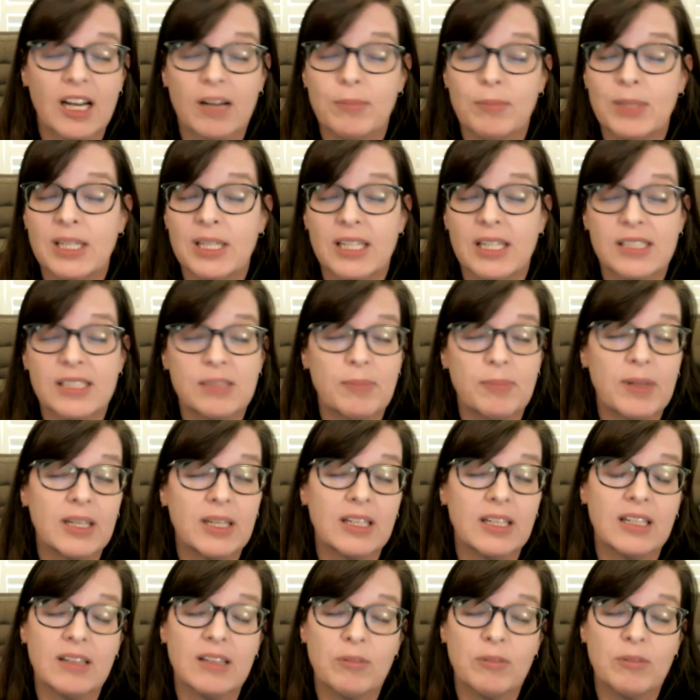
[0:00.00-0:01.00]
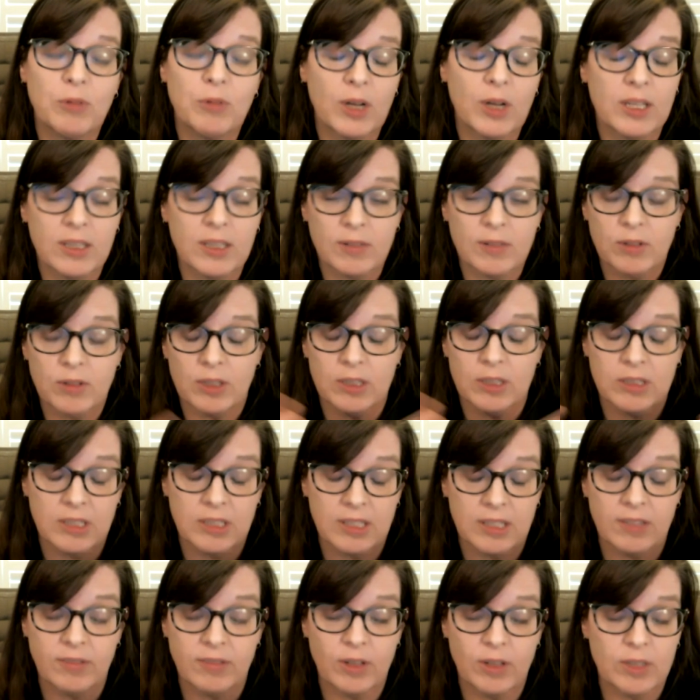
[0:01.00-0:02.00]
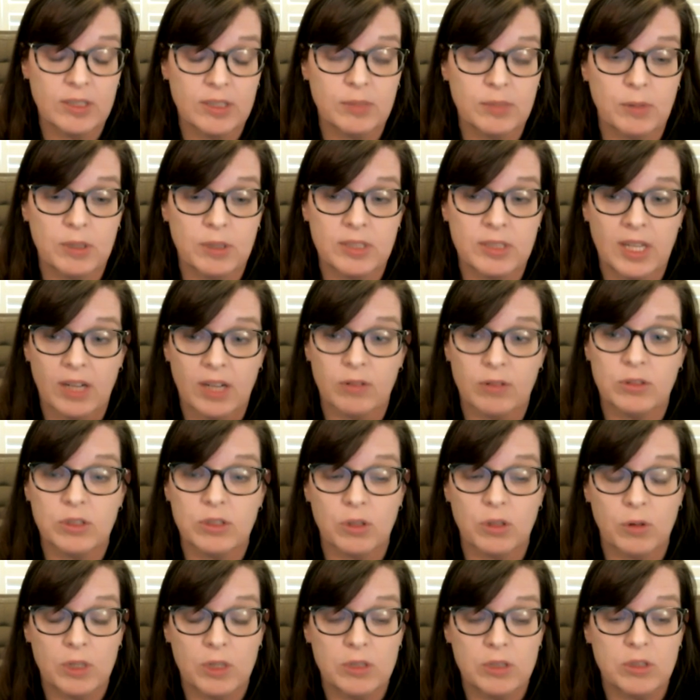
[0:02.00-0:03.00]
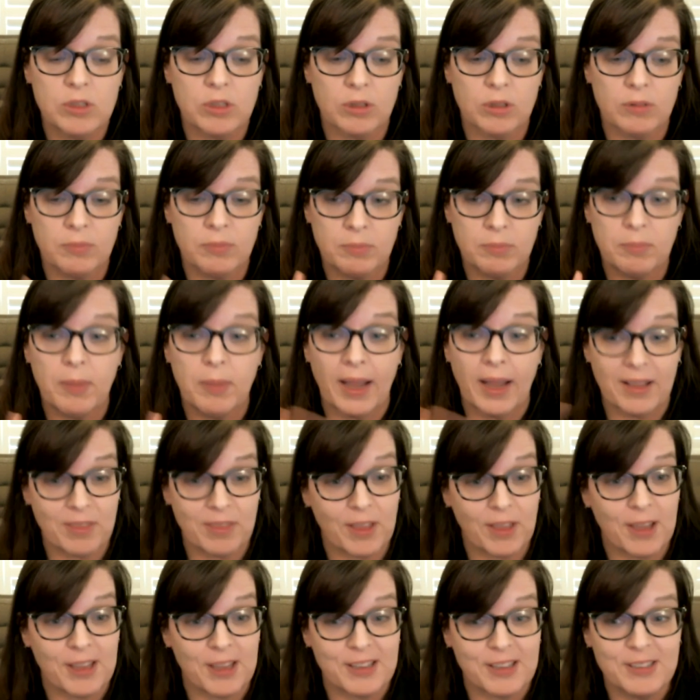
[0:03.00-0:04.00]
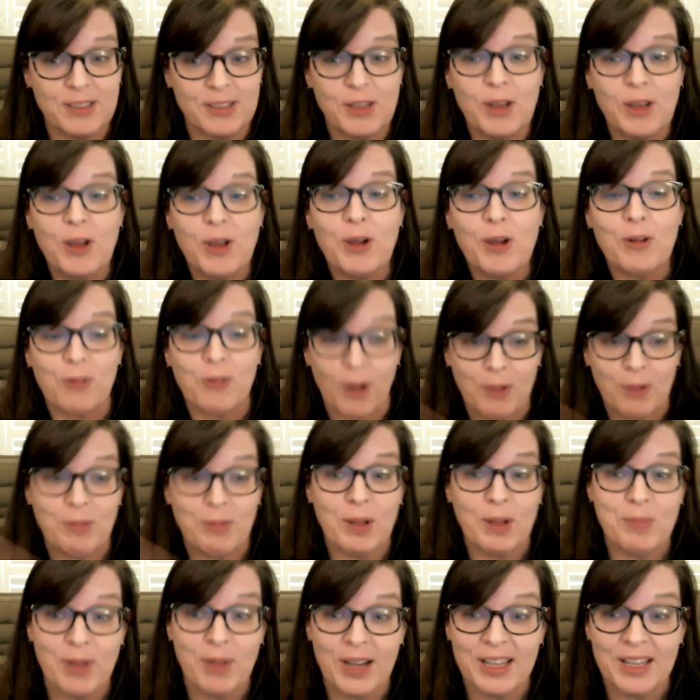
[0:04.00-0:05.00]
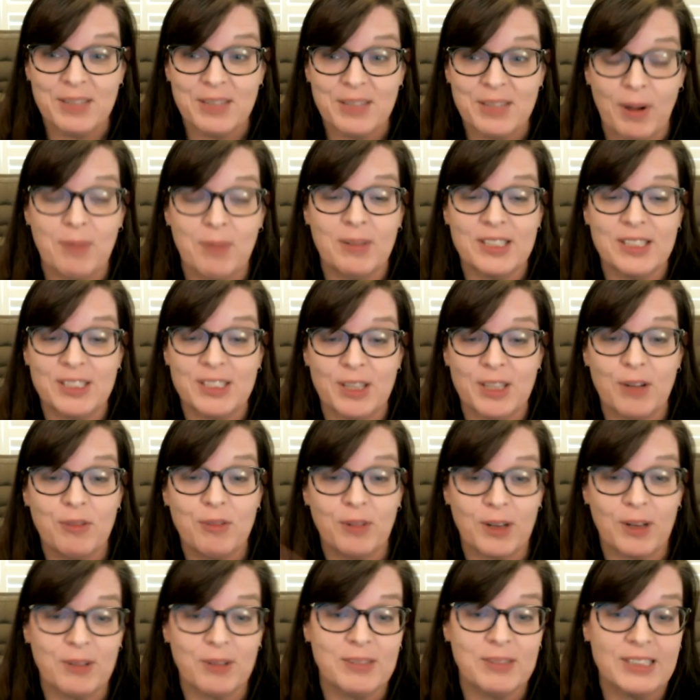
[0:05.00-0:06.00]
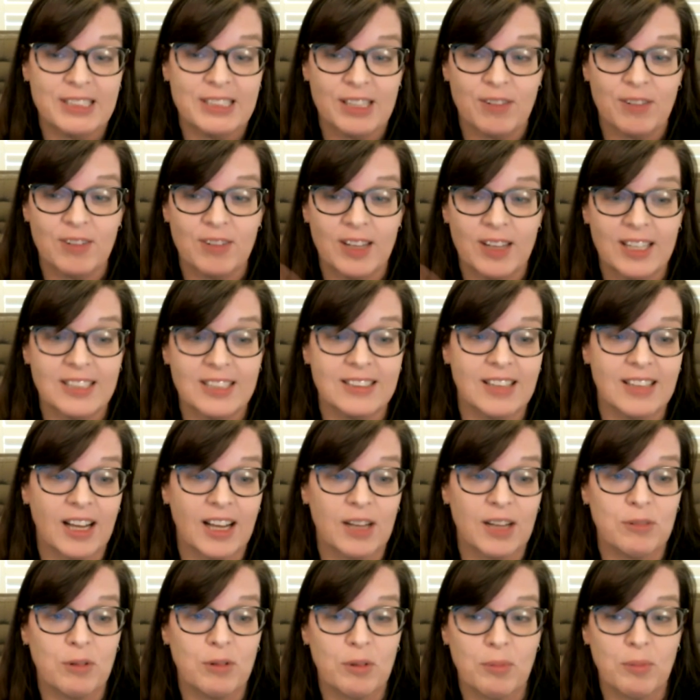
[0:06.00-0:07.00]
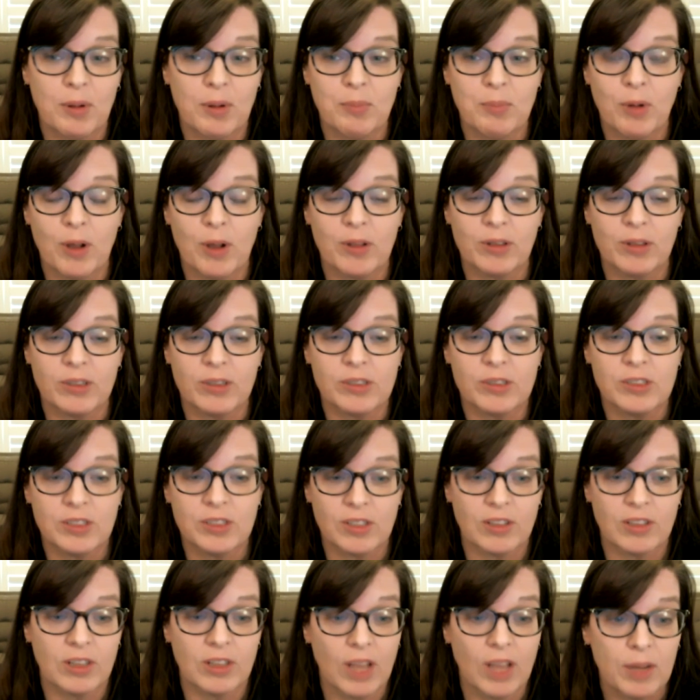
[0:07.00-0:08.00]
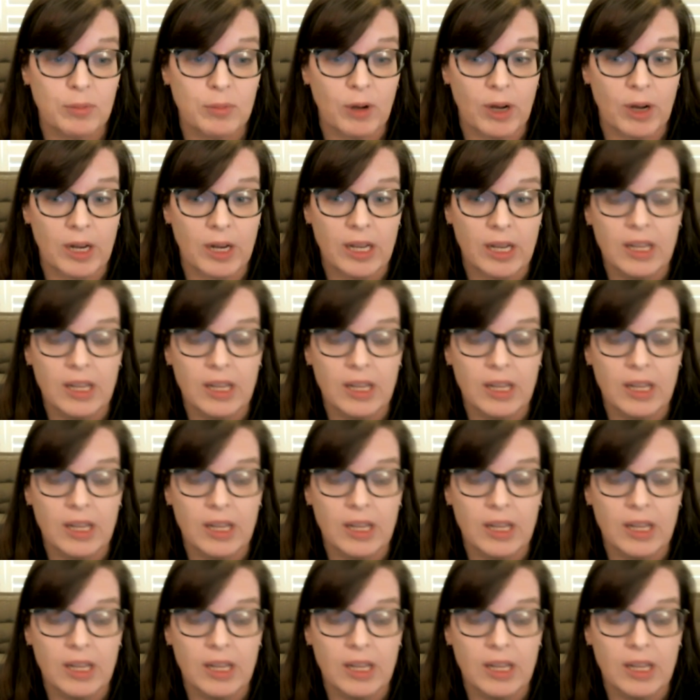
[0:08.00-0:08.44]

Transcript: I mean, I live in a very small town. So I used to, back then, ride my bike by myself when I was 7, 8, and 9 with my brothers to the library.